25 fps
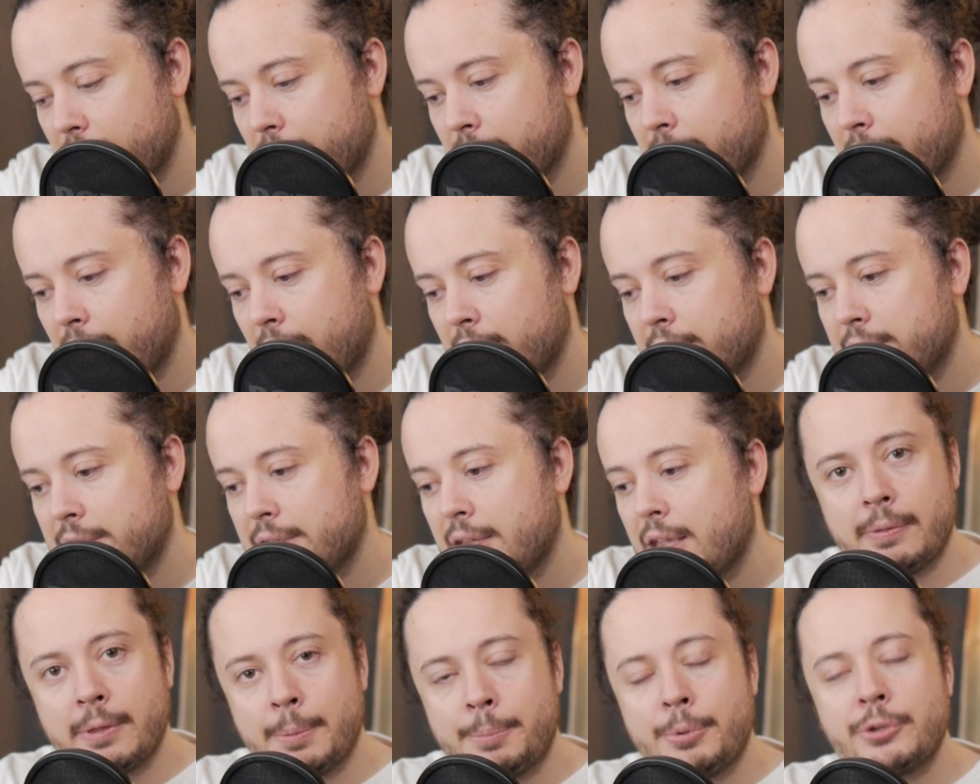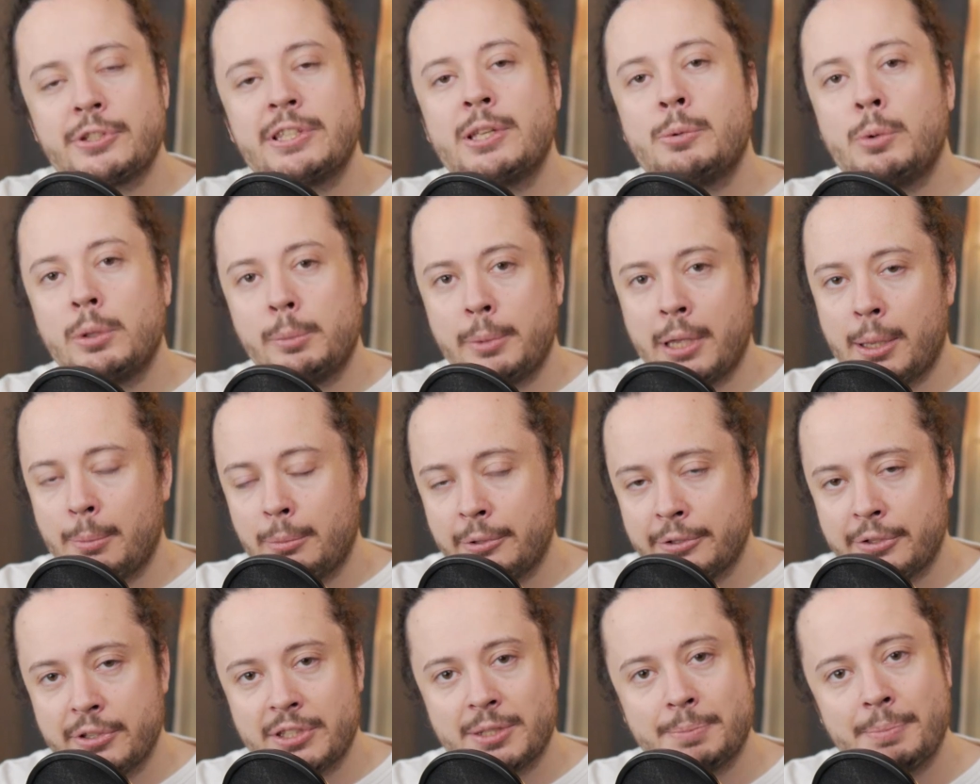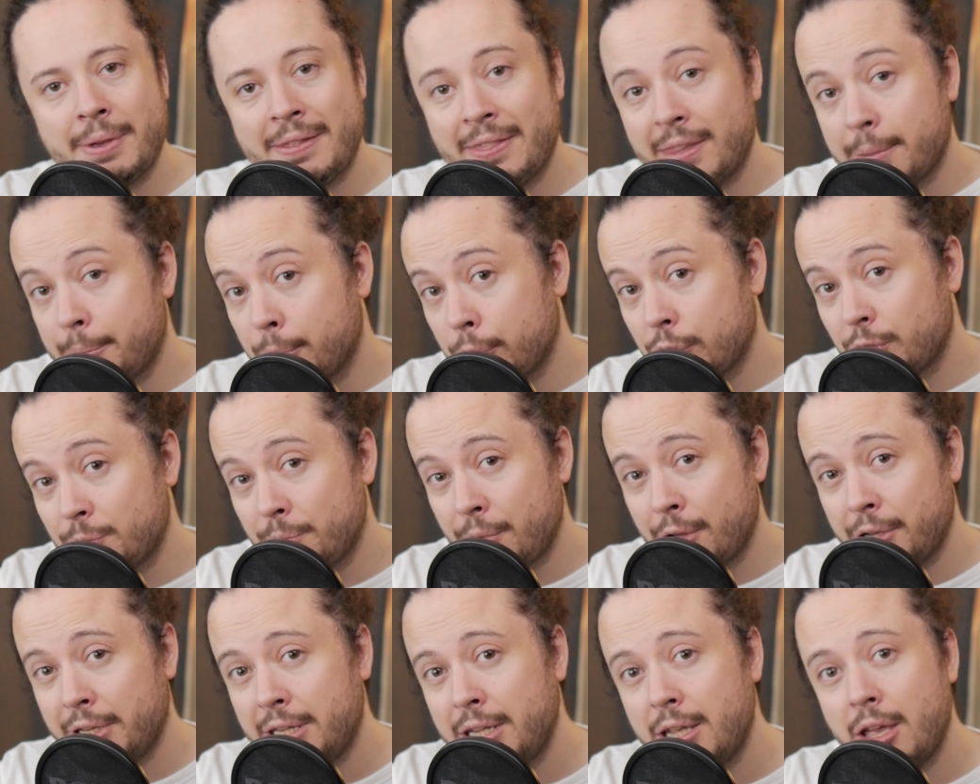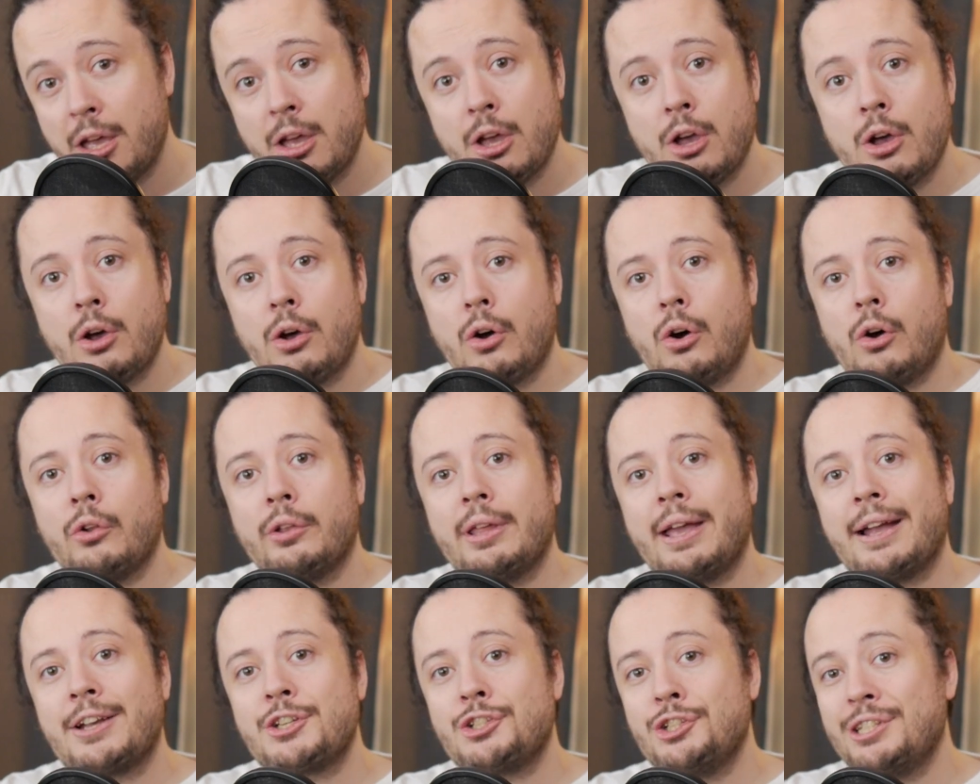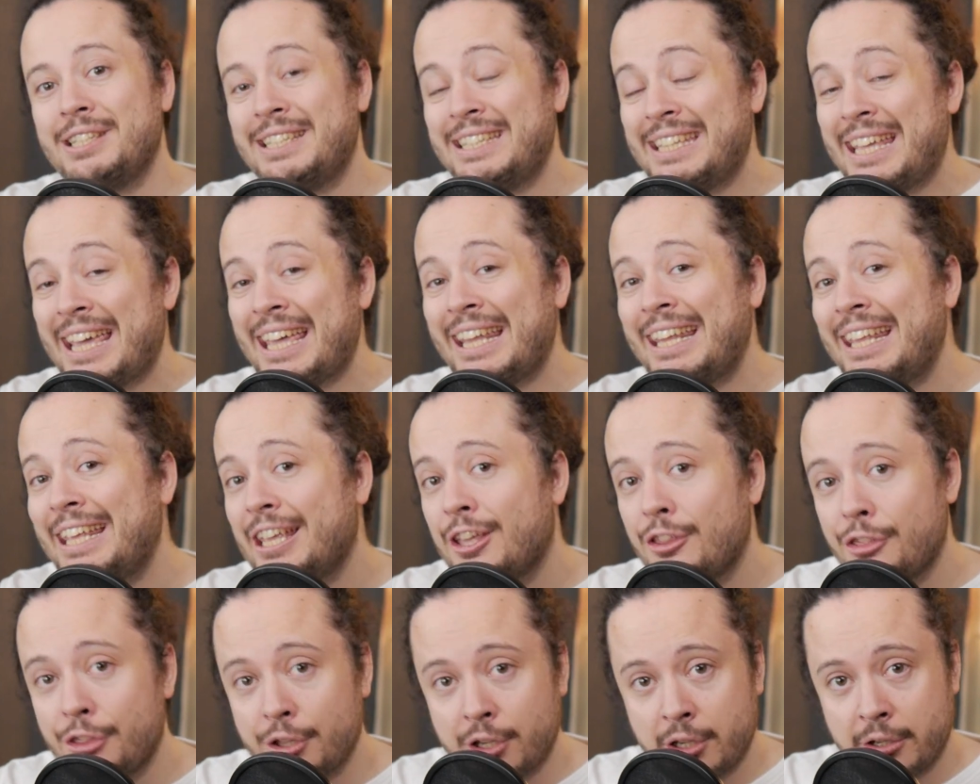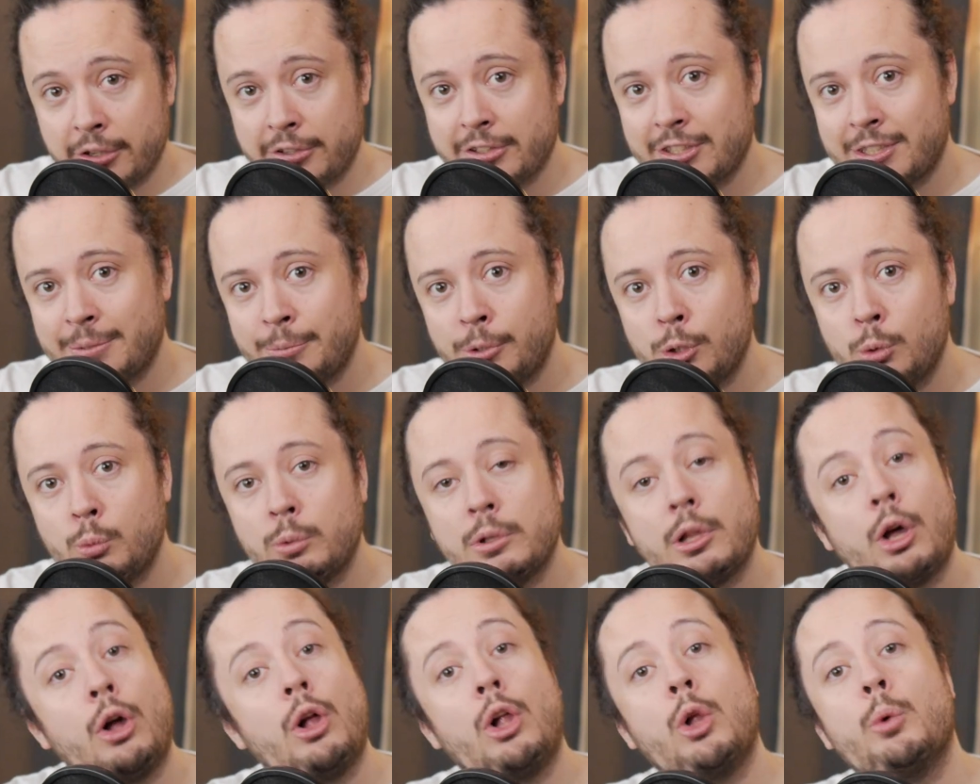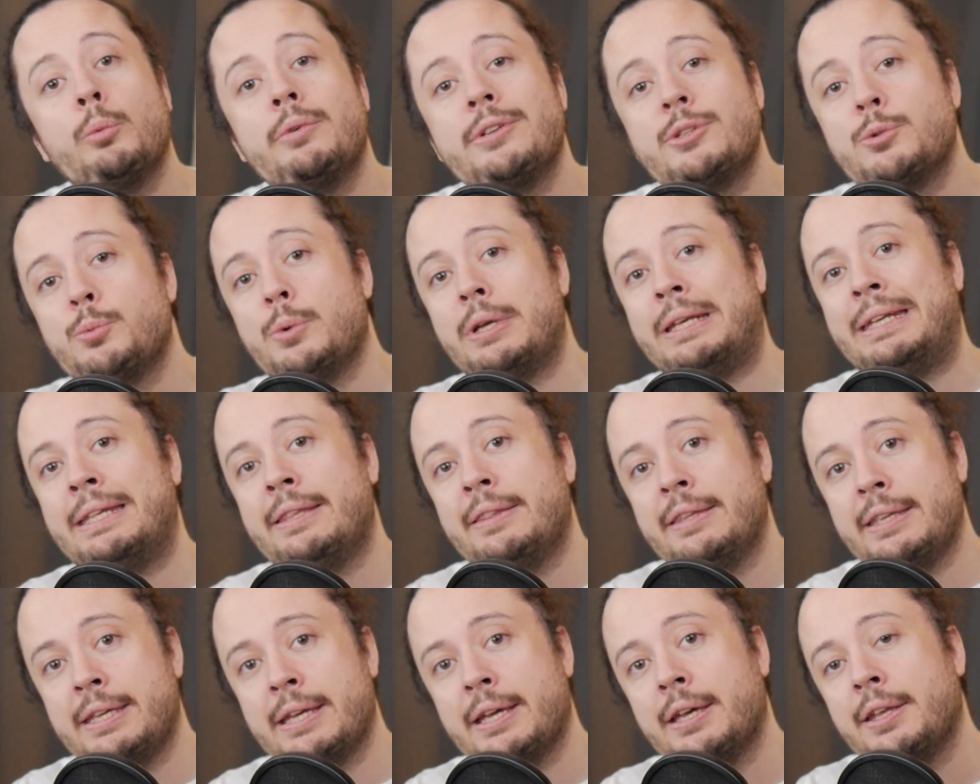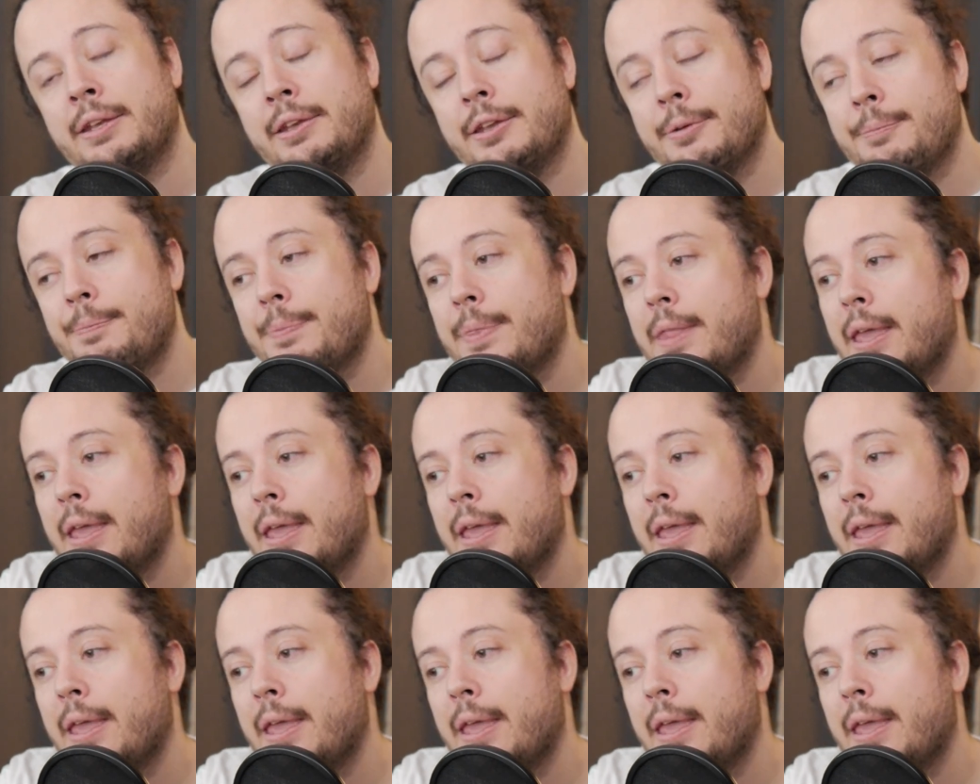that the person that will be able to spend the most money on actually getting the customer will always win in the end.